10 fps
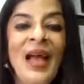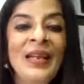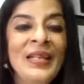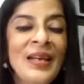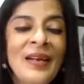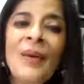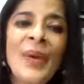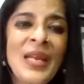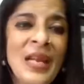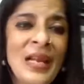And there are
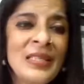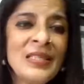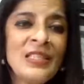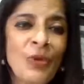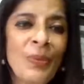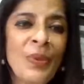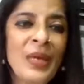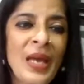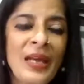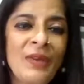many lessons from your
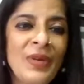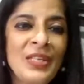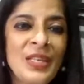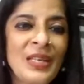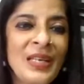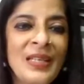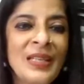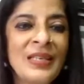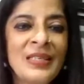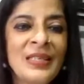caregiving journey
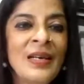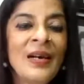that